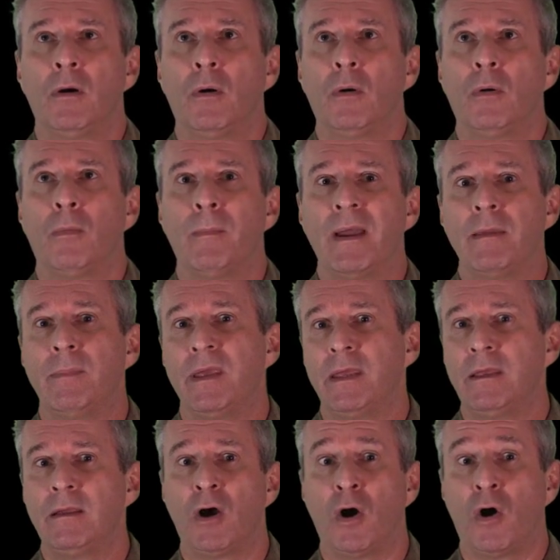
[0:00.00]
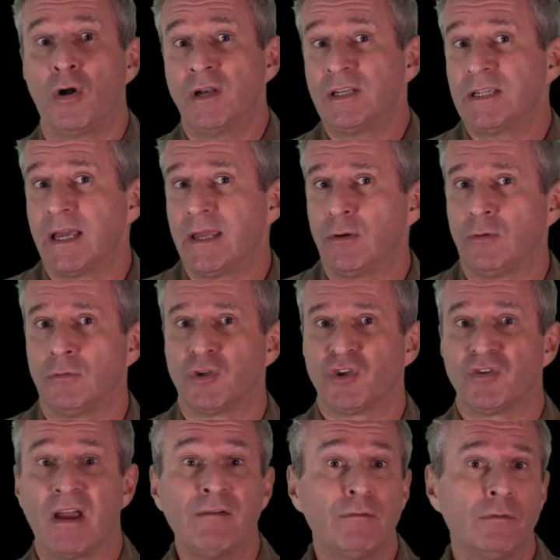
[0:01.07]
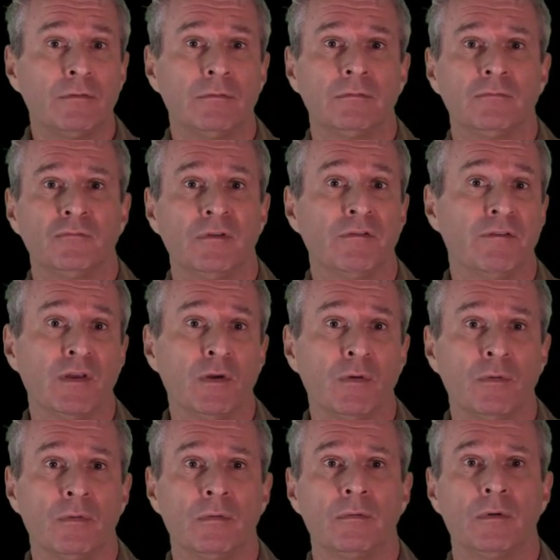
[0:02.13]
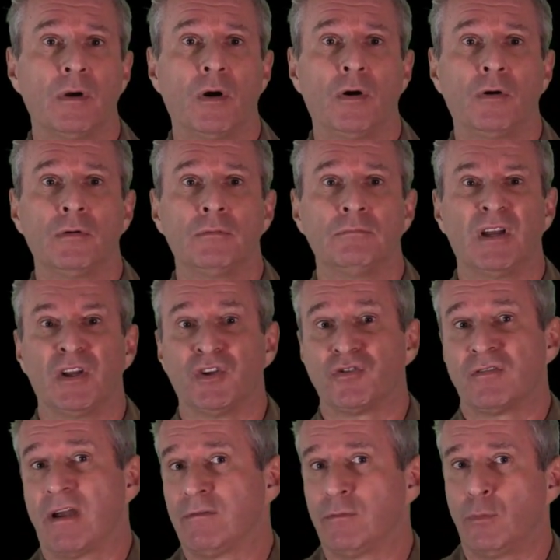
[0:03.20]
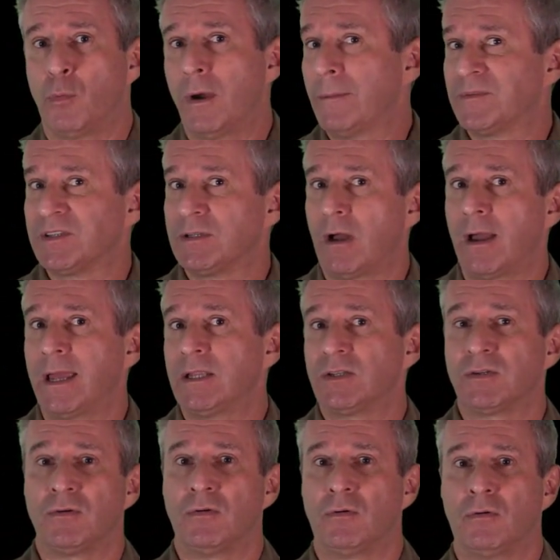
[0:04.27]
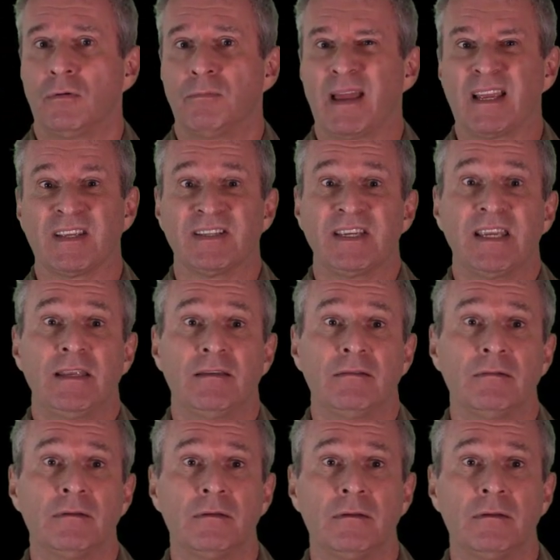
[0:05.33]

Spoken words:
or maybe a holiday or travel review on a travel website or magazine.